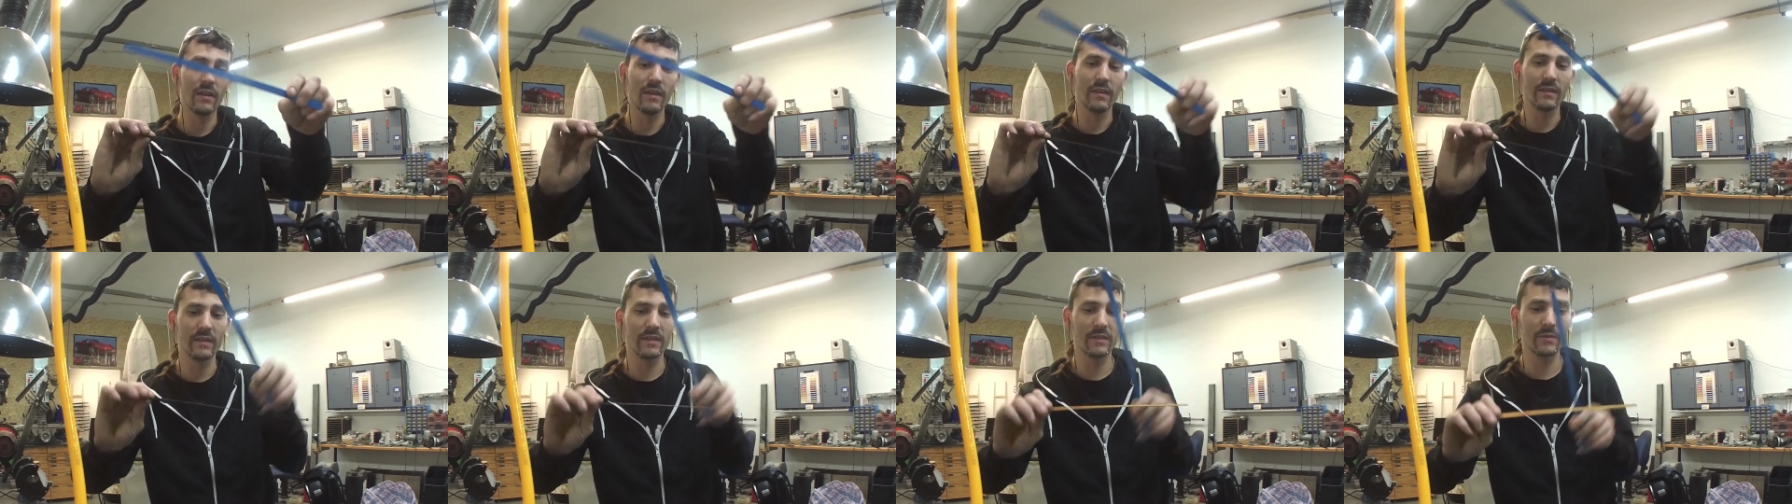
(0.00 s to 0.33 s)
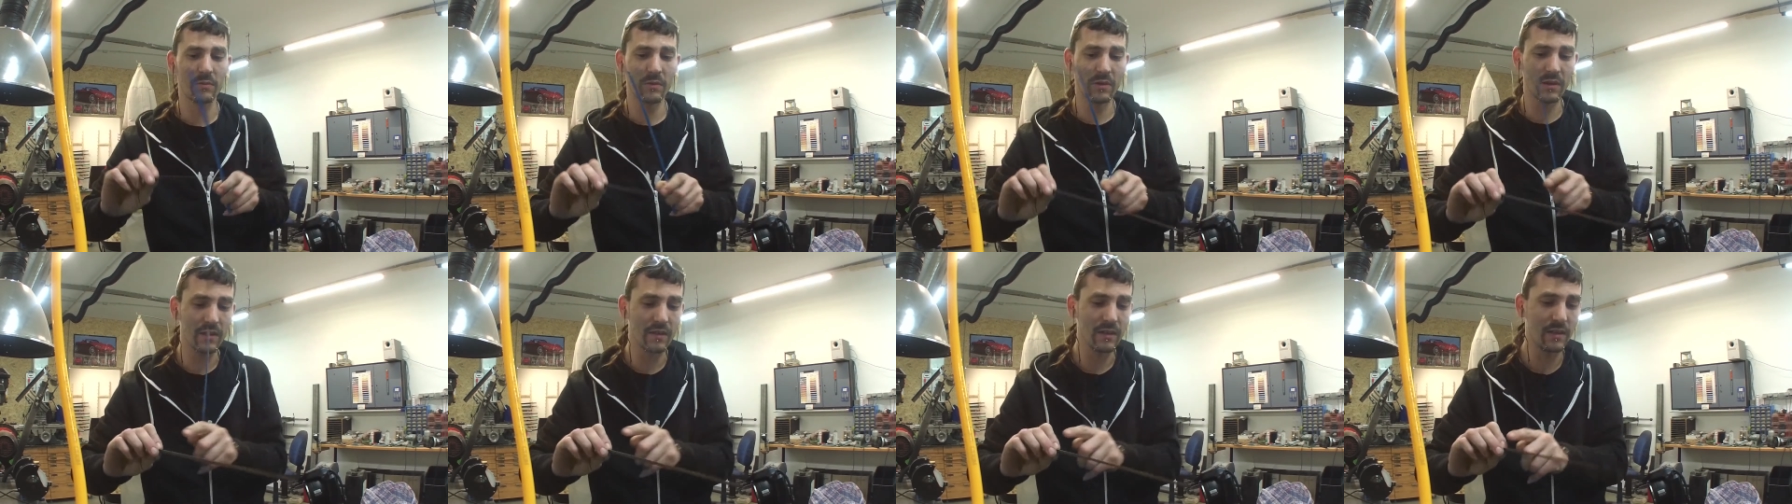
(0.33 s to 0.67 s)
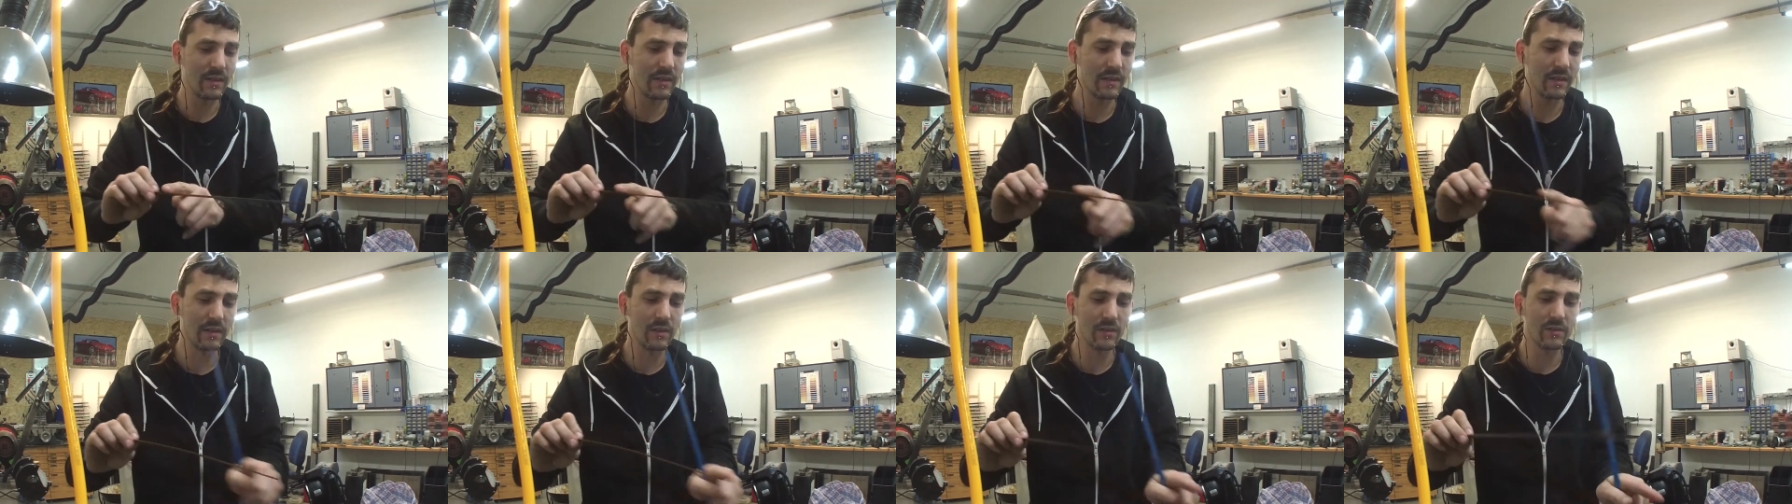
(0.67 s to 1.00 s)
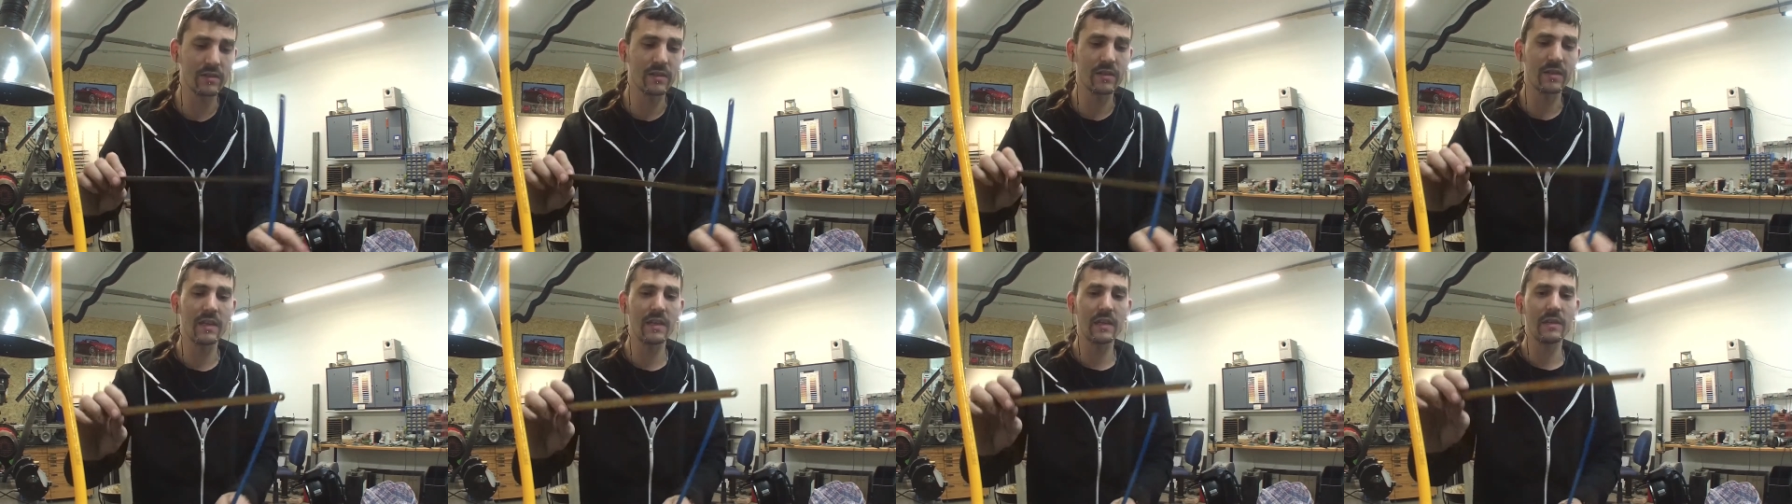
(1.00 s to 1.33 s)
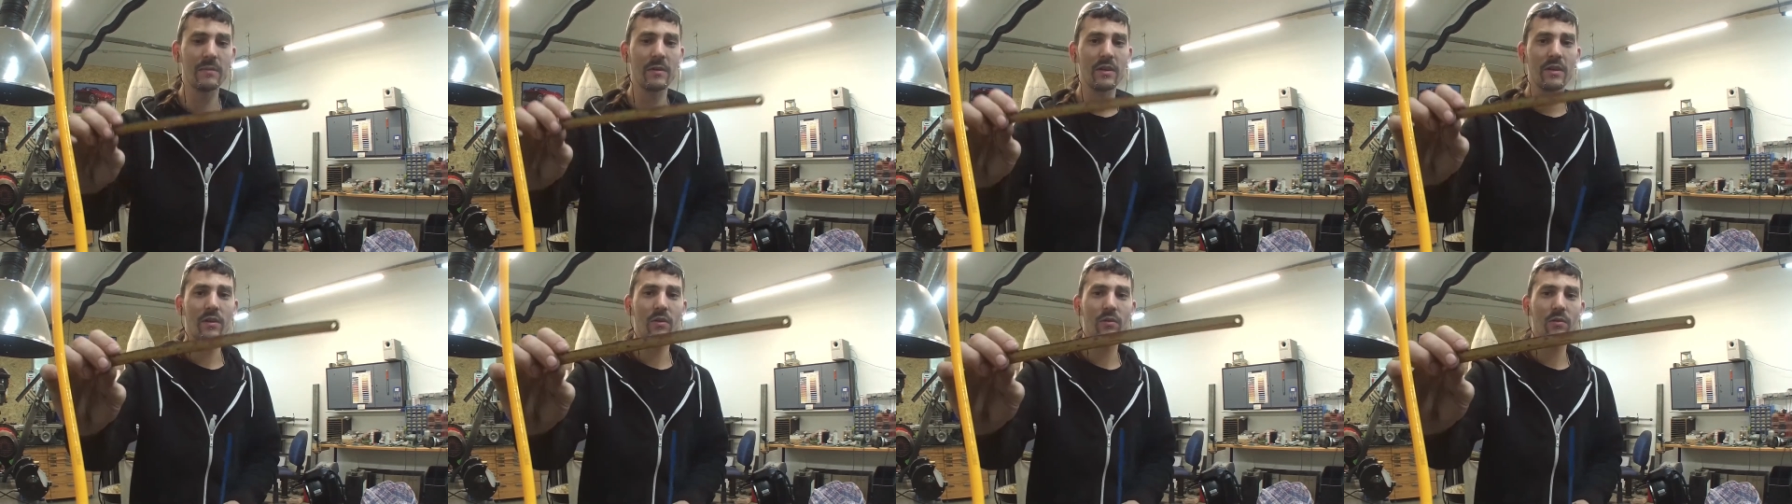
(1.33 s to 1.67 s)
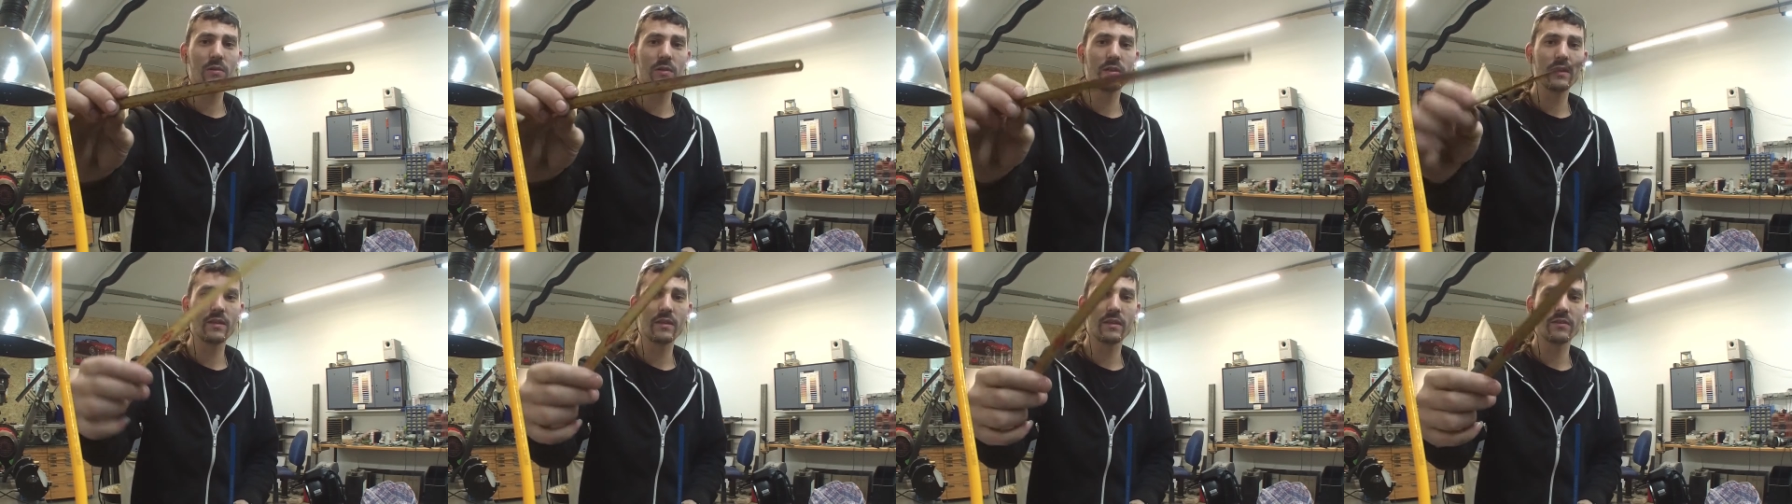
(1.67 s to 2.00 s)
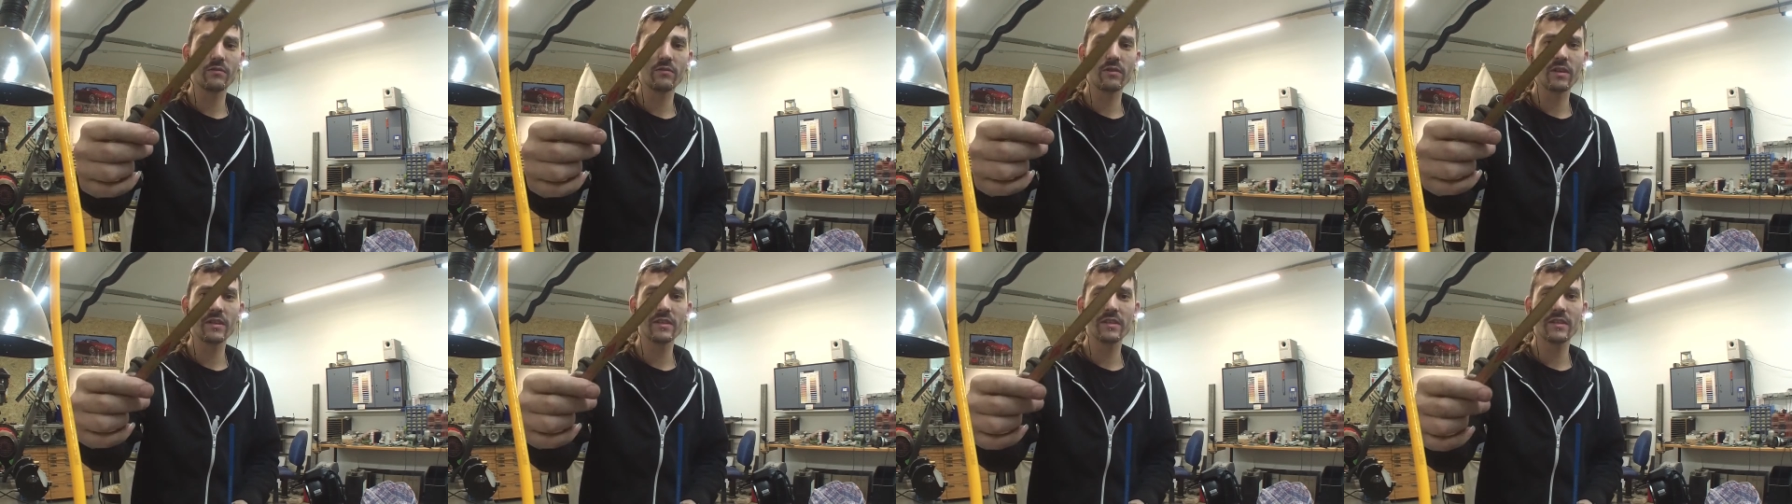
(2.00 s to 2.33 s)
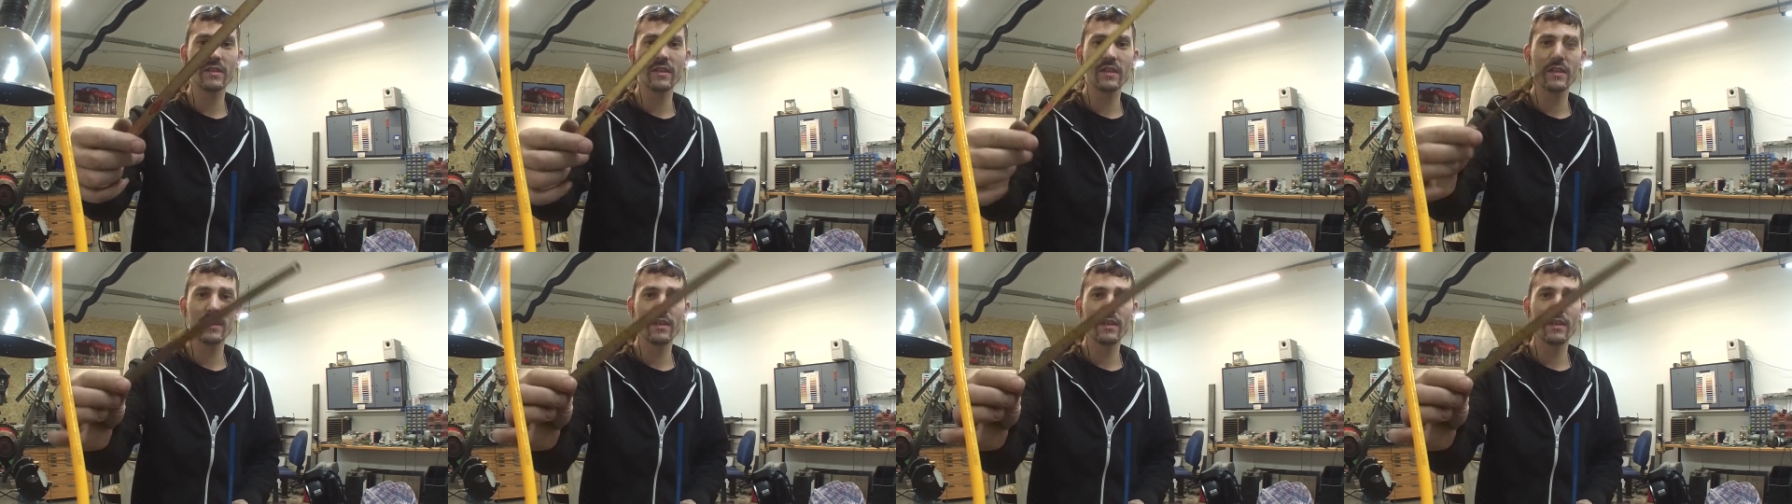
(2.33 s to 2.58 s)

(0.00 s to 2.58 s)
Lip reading: This one looks a little bit old and rusty,